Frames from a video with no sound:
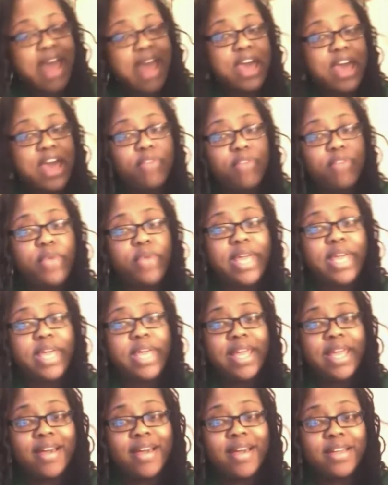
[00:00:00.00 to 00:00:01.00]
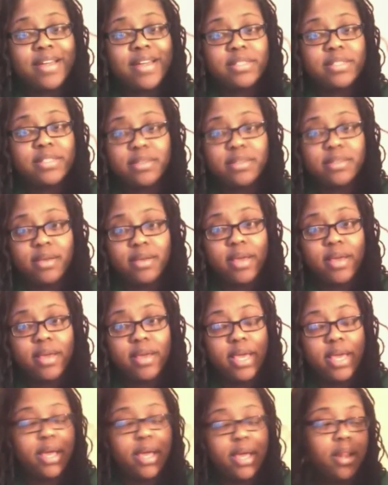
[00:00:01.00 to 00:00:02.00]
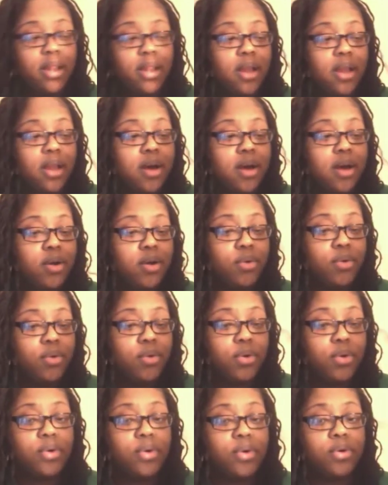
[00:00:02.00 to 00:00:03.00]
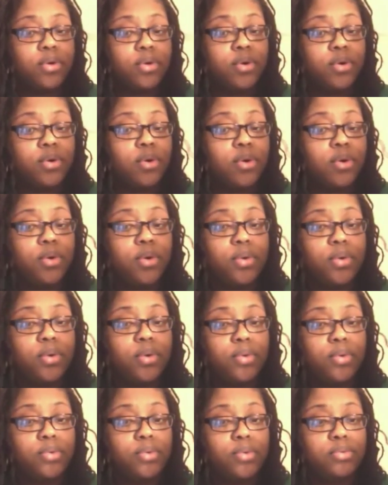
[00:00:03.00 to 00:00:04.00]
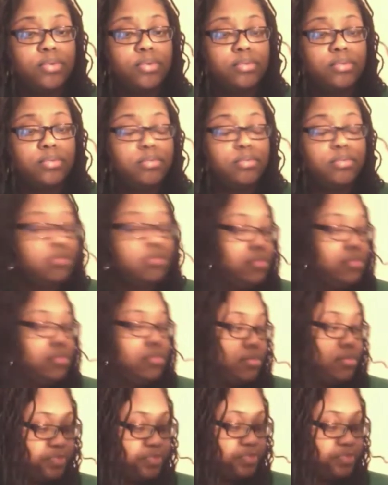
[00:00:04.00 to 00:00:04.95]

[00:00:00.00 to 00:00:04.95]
if we cannot heal our own?